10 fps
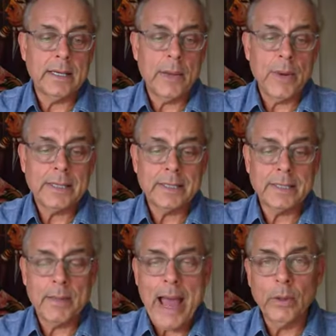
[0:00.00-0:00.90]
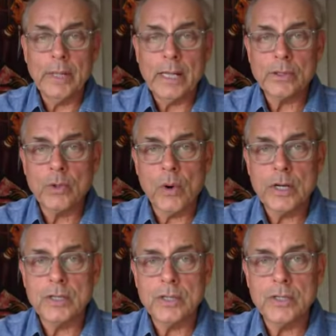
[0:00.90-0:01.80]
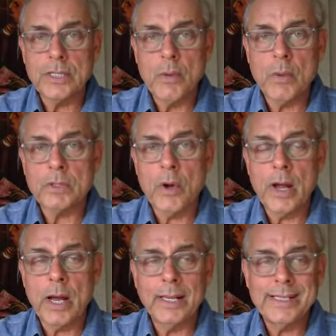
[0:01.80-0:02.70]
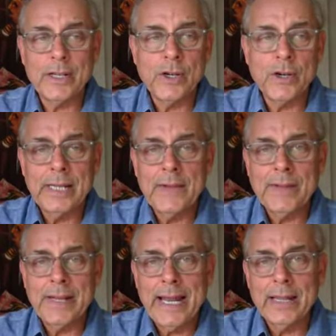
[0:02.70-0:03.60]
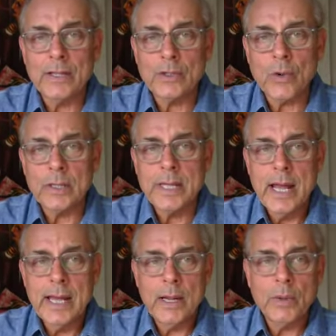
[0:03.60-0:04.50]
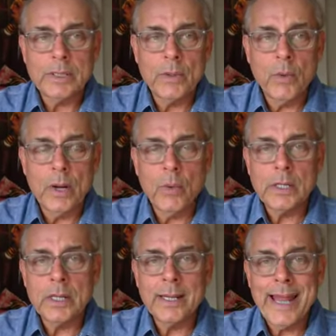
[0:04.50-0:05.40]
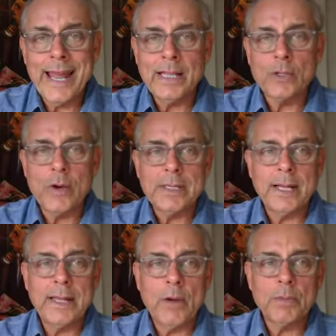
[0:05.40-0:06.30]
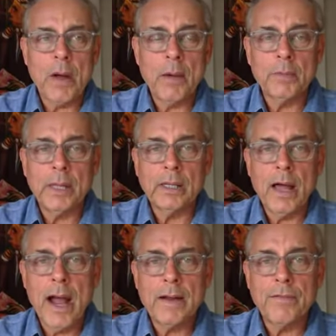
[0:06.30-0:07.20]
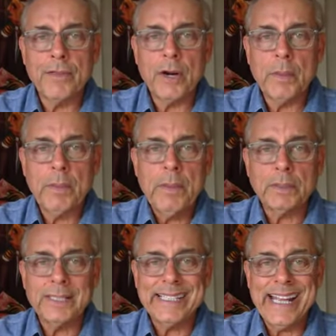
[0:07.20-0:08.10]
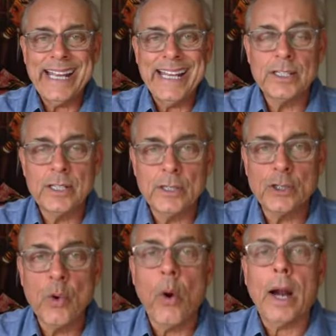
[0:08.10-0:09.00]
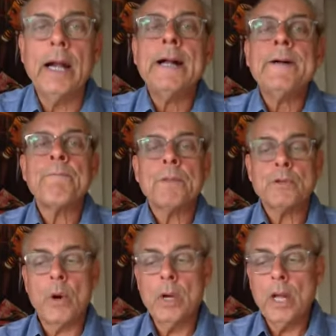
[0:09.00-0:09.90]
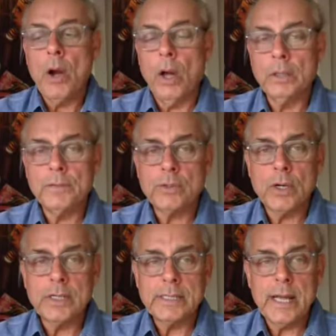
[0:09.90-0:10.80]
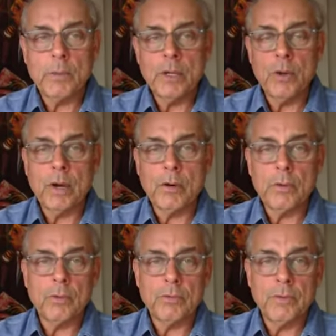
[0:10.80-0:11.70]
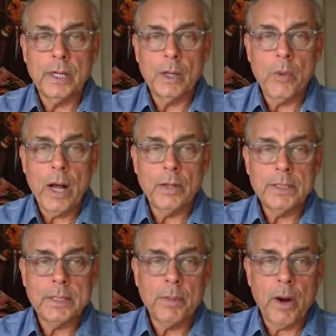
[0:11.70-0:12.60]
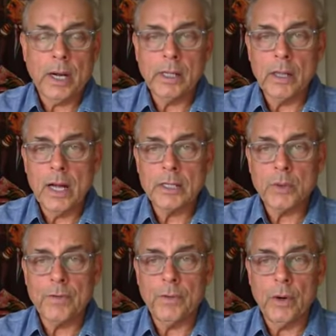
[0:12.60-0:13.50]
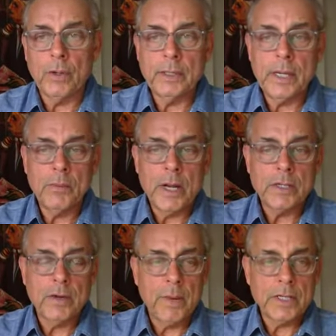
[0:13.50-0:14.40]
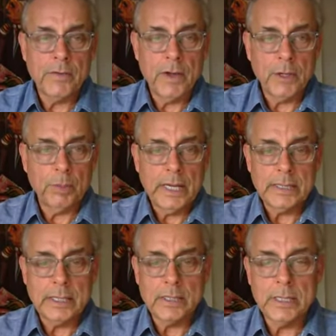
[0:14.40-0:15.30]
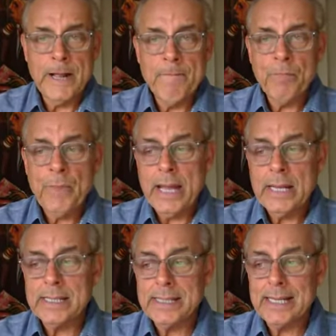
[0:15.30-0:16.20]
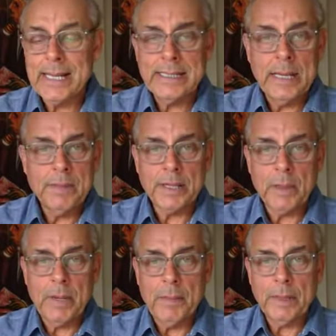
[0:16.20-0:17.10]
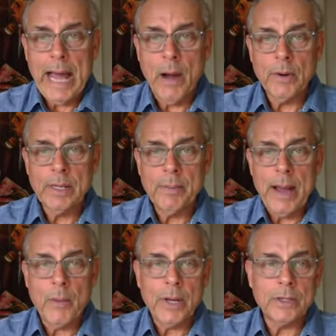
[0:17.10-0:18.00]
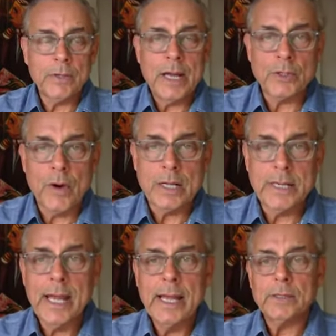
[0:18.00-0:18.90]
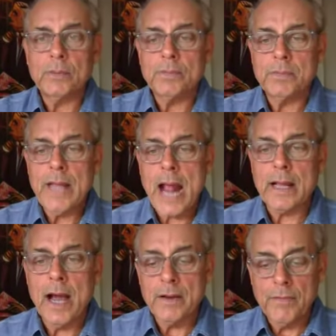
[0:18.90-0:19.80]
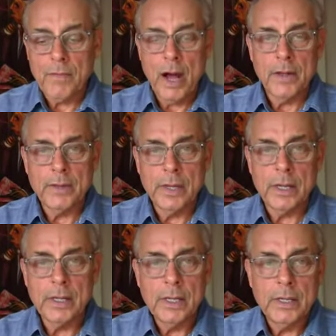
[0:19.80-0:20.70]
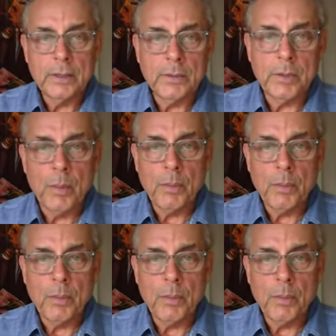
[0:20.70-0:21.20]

went to some outlet stores to see what was going on. He said he couldn't even get in the stores. There was one of the Nike store, he said there was probably a line of 30 people just to get into the store. So all of the stores, he said, were doing really well. He said the parking lots were full. He went to a bunch of other places and just said it seems like the people out and about went to restaurants. So that kind of on the, you know,